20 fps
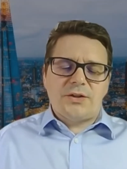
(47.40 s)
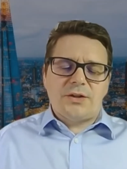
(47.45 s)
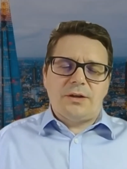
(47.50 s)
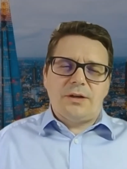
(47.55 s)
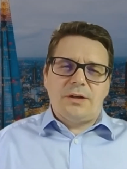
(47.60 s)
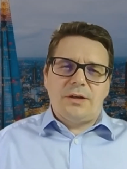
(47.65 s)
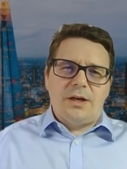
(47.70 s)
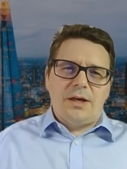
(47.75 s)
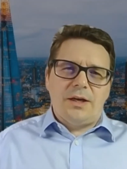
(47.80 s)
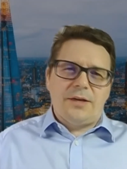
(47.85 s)

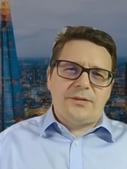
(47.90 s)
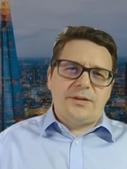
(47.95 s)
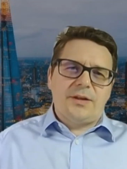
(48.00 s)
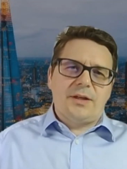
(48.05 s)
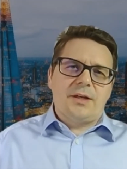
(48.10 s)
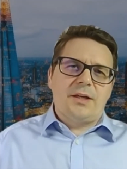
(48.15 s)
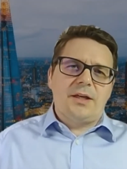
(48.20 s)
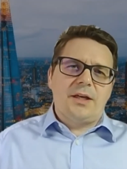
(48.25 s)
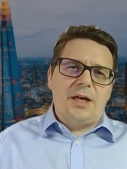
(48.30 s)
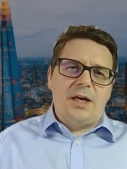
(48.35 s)
and I
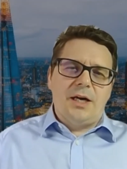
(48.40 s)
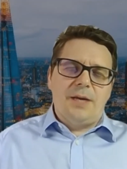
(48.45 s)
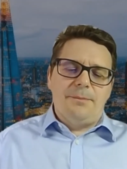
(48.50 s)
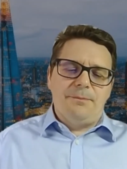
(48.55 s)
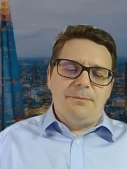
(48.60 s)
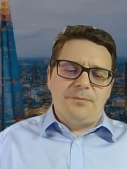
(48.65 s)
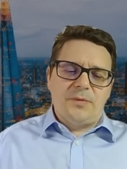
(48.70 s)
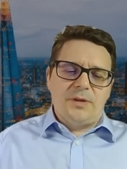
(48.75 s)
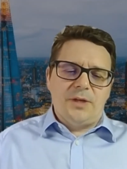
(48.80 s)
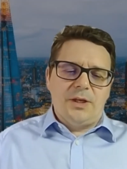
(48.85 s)
think
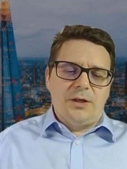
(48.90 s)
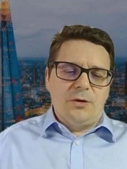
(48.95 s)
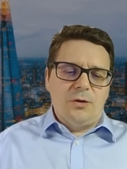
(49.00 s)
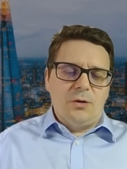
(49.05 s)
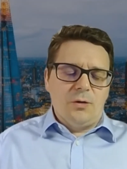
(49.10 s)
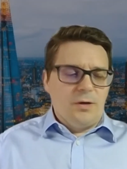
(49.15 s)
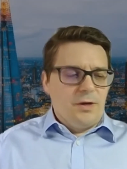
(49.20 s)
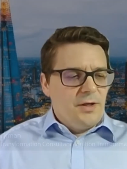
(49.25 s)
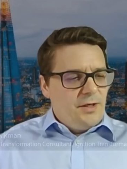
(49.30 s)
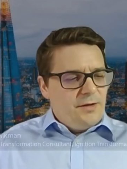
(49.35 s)

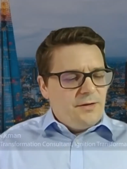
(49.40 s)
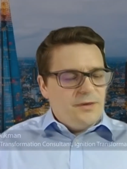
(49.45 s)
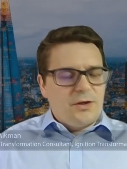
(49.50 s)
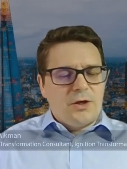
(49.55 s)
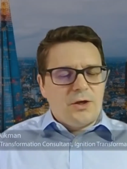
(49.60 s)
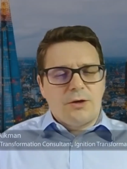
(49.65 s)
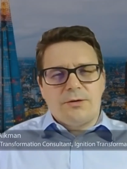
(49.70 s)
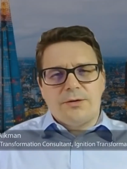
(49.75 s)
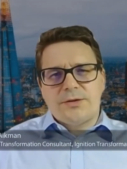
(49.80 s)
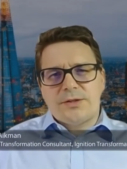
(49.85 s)
the
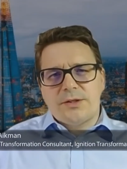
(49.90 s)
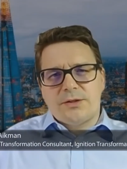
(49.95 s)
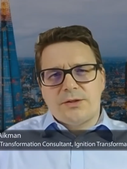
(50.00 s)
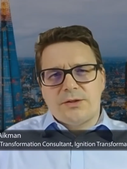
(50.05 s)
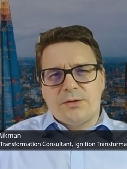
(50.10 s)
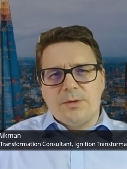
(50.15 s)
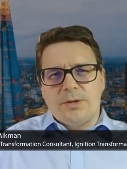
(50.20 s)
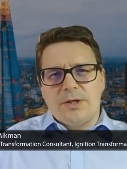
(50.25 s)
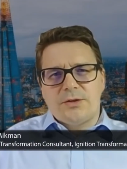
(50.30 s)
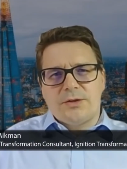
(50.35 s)
current
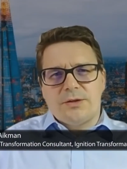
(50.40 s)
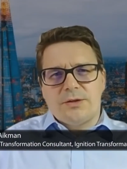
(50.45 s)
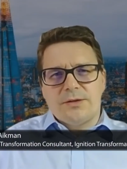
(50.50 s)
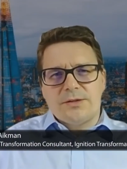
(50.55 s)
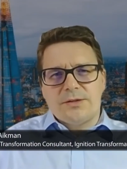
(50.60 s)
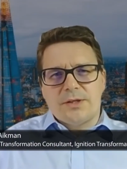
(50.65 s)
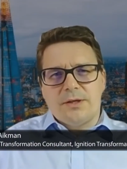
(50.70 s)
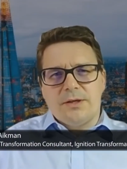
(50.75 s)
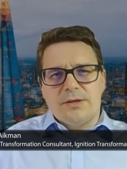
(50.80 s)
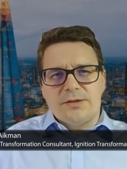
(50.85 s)
situation
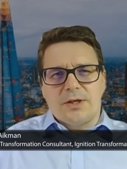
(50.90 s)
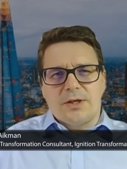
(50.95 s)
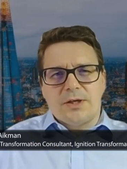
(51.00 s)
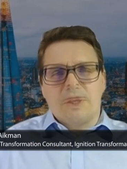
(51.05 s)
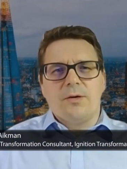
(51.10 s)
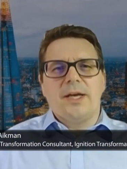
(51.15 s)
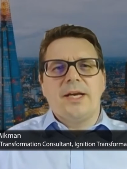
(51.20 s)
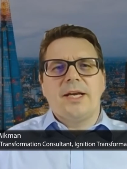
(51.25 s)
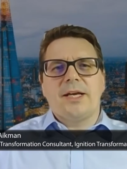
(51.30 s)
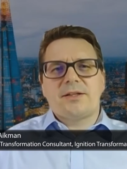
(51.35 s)
is a
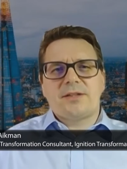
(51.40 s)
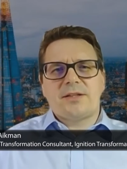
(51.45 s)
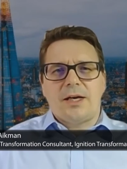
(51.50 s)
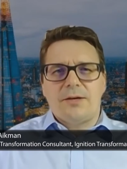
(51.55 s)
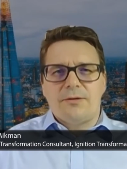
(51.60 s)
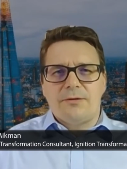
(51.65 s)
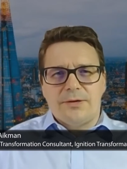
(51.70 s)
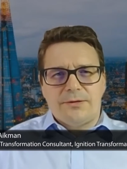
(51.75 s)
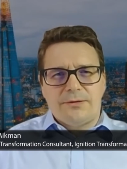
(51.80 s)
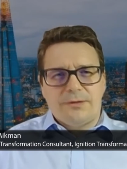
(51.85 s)
great
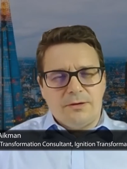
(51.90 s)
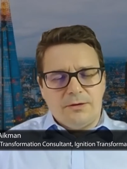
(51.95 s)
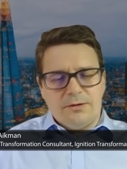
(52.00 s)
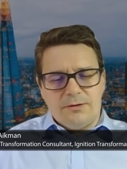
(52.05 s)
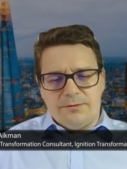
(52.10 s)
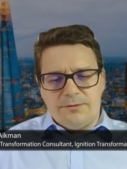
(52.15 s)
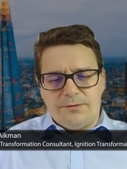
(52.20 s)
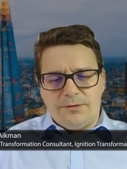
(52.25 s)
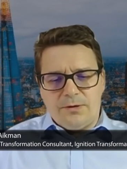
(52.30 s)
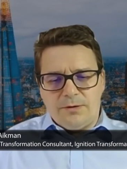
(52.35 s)
accelerant
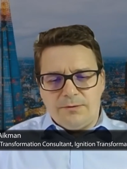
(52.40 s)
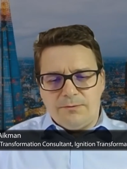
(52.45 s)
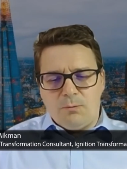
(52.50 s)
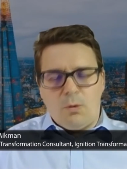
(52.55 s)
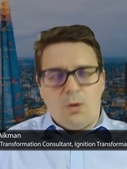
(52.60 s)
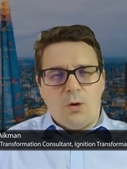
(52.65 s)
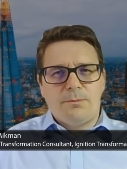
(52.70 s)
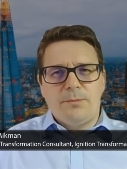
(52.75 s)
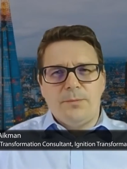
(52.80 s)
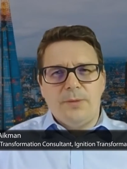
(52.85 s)
of
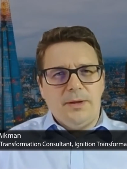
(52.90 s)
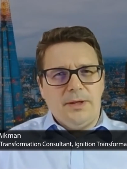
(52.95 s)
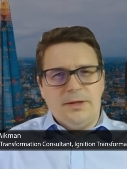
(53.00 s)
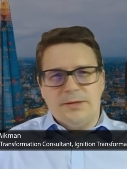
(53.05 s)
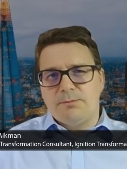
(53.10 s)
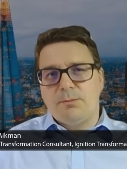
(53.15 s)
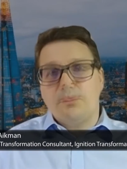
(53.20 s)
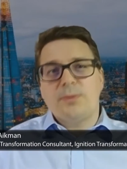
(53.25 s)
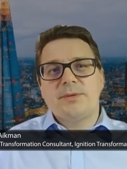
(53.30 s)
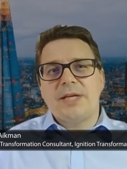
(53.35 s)
what
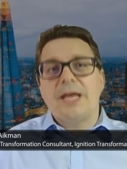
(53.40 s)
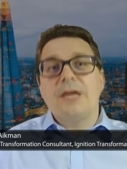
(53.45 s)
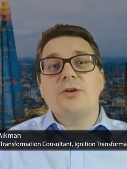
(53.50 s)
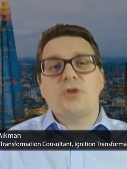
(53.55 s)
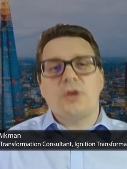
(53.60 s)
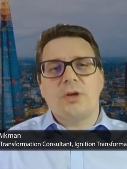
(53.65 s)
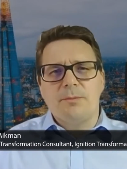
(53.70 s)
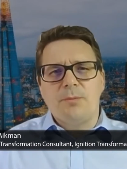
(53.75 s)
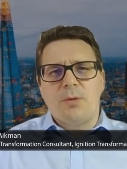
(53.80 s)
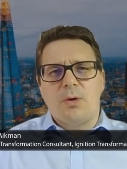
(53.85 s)
is
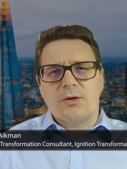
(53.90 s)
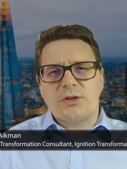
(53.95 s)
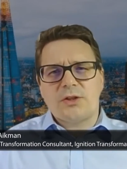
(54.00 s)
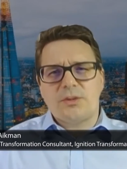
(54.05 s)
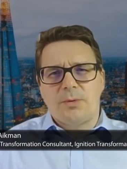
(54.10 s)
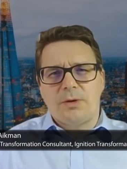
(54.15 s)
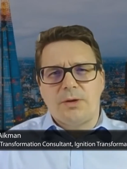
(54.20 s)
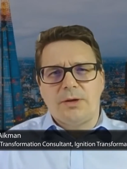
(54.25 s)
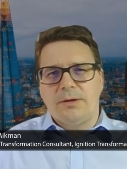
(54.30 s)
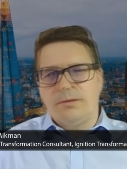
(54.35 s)
potentially
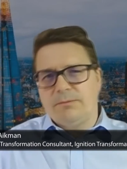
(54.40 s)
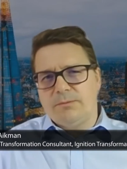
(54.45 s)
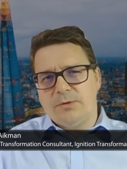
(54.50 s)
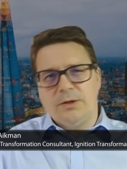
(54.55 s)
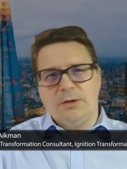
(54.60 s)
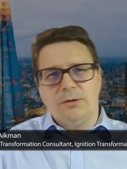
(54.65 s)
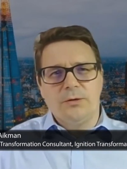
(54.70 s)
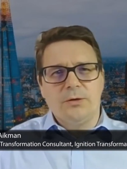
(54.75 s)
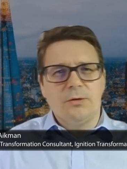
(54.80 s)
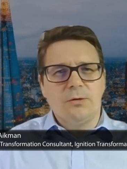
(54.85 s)
possible. And
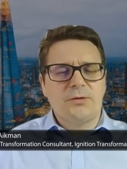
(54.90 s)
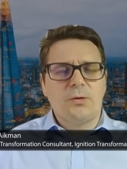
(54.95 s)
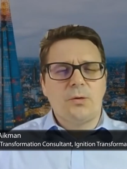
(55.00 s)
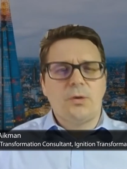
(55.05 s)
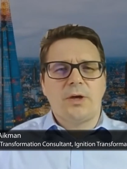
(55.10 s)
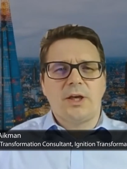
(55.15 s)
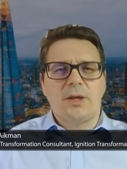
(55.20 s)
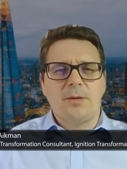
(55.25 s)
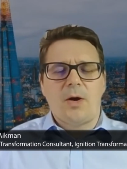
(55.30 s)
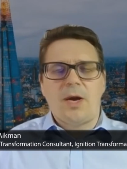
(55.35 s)
you're
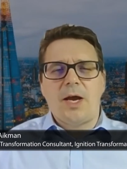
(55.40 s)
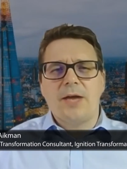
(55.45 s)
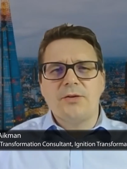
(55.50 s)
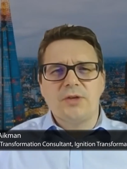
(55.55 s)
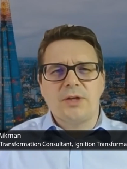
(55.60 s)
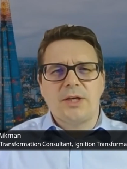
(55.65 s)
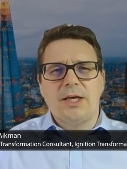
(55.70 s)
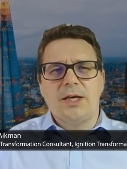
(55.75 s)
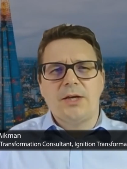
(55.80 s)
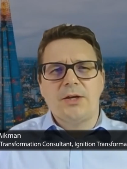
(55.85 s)
talking about
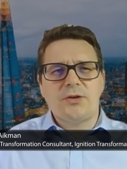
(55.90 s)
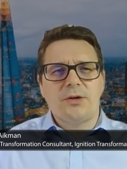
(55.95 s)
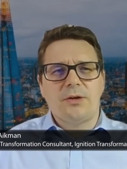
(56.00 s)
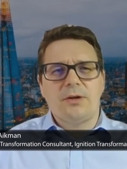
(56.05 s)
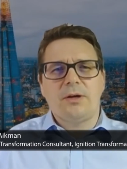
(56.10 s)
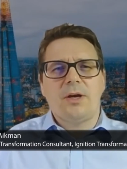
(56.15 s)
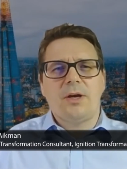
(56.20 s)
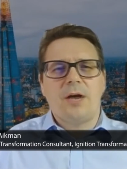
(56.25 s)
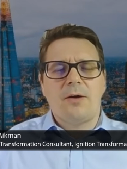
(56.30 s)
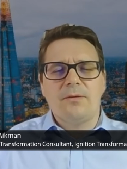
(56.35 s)

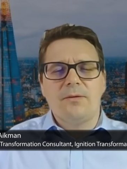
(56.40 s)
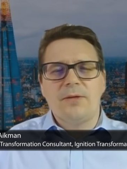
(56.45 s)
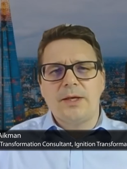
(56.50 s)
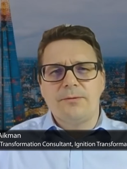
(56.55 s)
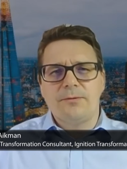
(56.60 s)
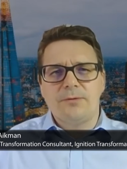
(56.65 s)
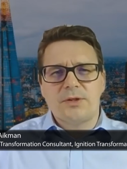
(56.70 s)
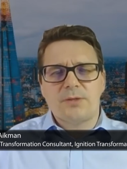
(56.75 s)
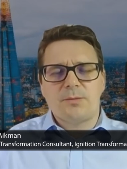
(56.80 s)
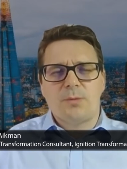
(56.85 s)
education, how they
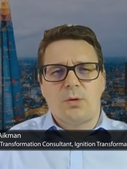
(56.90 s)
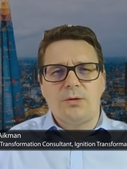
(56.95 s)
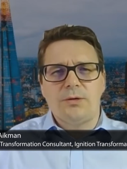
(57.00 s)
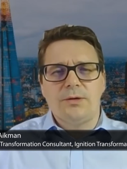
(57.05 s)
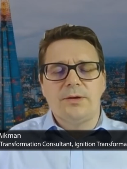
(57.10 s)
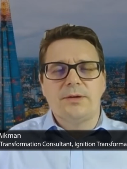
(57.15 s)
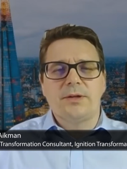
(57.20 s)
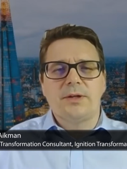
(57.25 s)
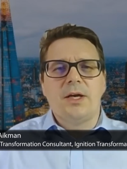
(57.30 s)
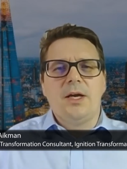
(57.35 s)

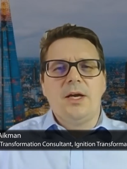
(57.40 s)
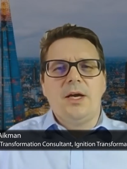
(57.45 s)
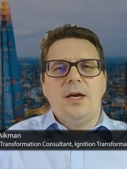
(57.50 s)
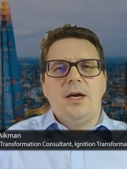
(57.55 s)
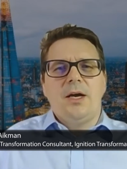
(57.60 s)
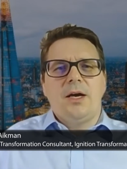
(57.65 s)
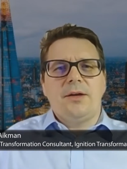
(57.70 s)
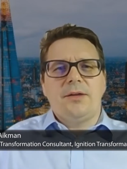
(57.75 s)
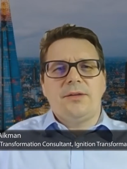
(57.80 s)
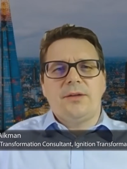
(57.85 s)
responded.
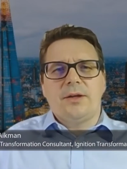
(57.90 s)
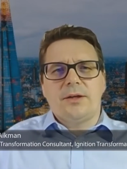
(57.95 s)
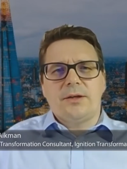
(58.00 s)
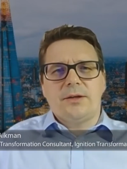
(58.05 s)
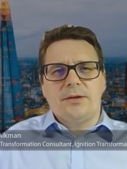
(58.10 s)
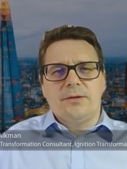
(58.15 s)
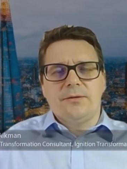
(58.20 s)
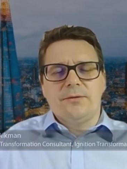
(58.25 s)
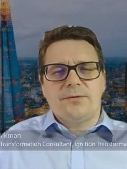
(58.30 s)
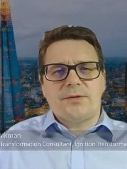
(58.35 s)
I
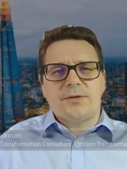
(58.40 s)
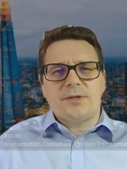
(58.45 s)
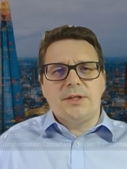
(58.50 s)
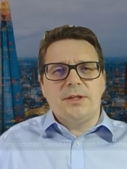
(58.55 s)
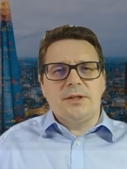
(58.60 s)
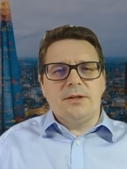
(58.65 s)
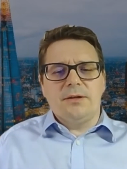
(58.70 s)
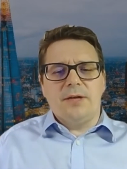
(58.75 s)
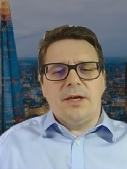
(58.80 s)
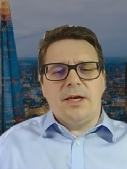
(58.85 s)
think you've
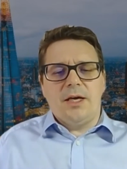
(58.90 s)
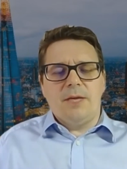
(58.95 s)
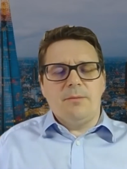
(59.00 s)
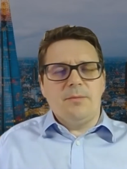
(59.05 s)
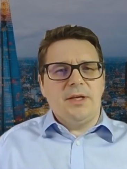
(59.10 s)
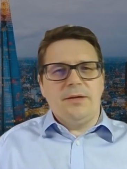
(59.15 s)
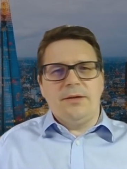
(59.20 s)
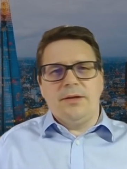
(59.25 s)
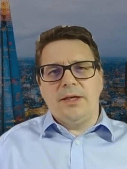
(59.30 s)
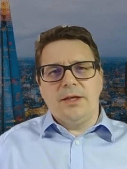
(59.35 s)
seen
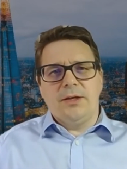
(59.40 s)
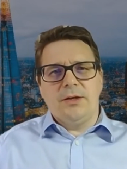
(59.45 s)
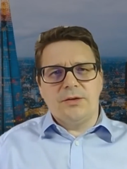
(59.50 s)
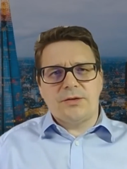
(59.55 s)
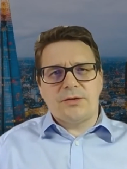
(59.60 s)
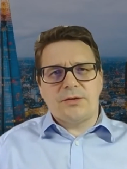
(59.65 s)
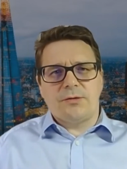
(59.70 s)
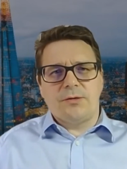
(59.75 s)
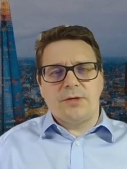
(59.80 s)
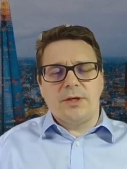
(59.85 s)
in the
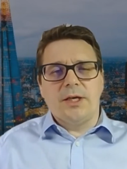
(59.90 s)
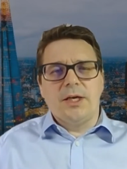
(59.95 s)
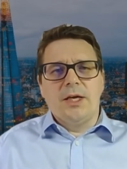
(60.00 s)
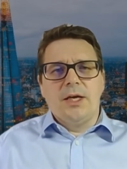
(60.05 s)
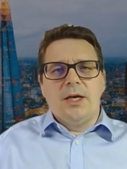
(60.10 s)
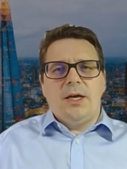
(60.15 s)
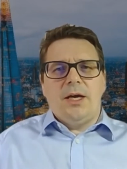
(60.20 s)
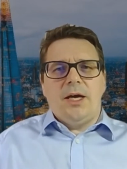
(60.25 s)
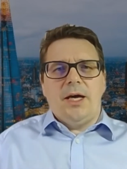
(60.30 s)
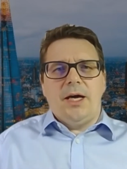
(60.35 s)
industry,
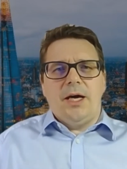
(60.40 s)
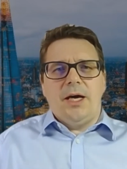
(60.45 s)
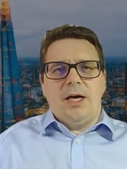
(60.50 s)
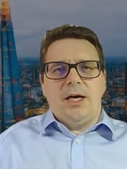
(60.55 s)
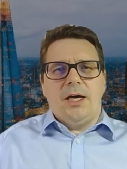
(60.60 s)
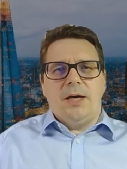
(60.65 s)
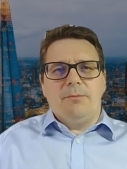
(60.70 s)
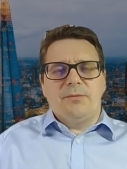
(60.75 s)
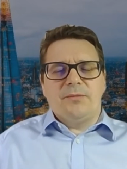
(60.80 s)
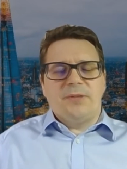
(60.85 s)

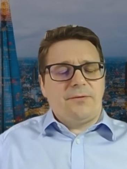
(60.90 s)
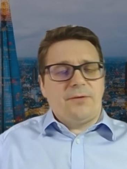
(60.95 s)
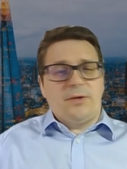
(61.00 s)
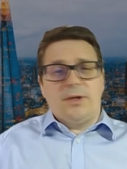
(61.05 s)
different